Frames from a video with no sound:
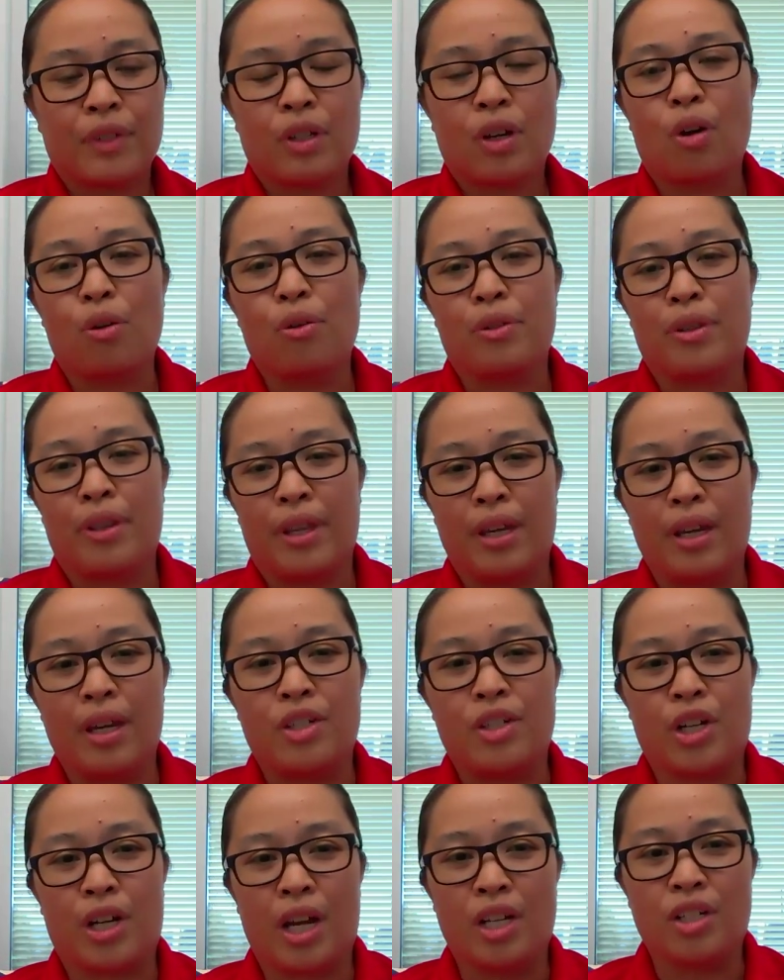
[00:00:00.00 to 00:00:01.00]
go the
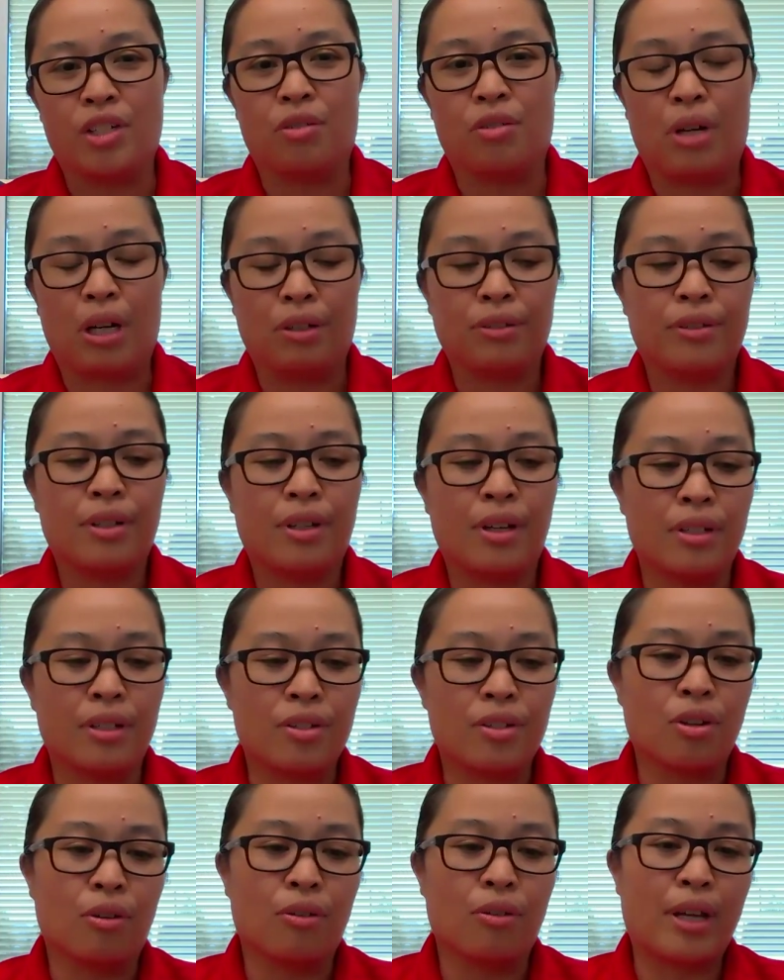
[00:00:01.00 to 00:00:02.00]
education route, and
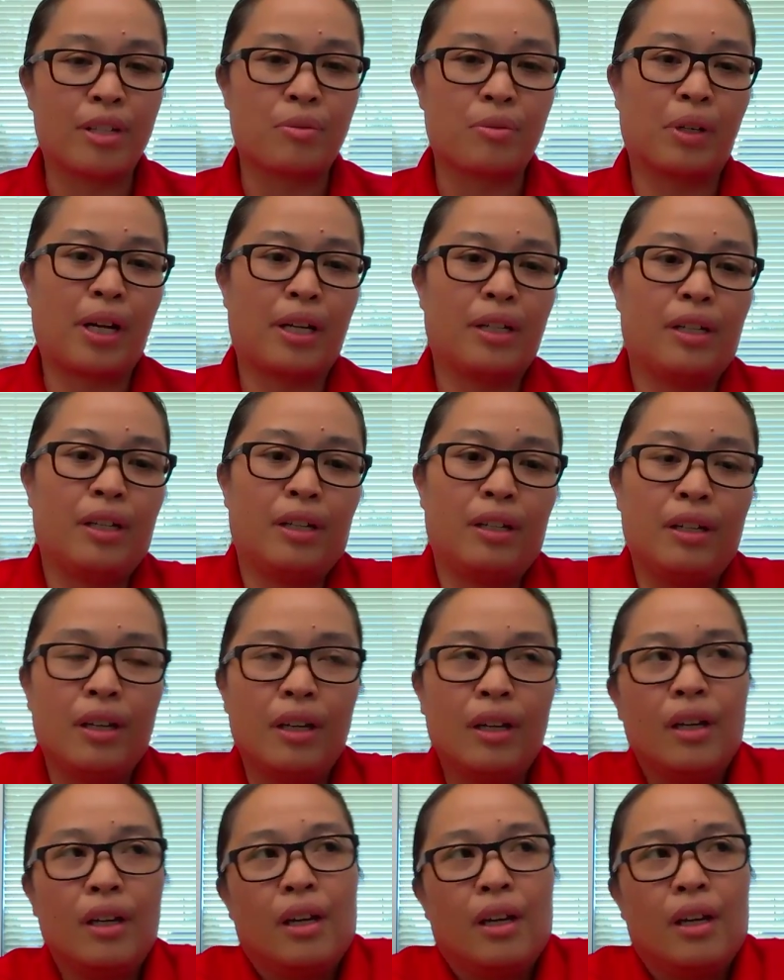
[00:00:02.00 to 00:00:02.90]
so that's what I did.